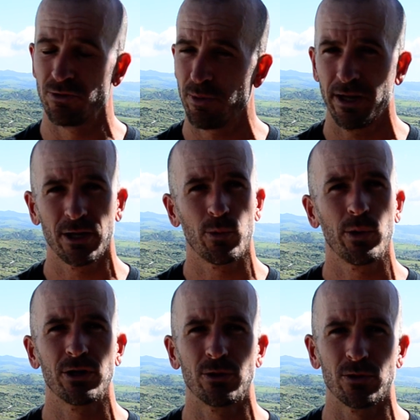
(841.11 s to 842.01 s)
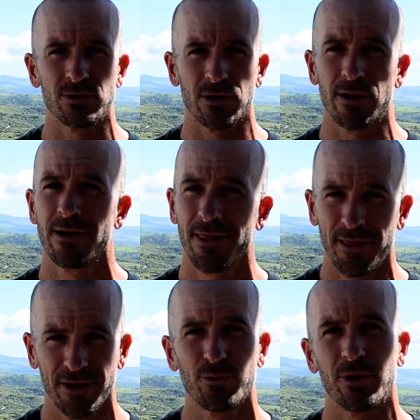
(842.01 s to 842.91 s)
depending on what your goals are,
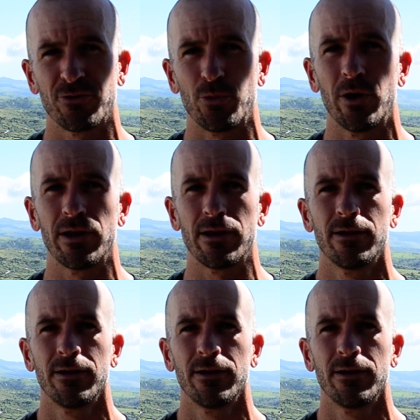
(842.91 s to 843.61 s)
that's where it's won.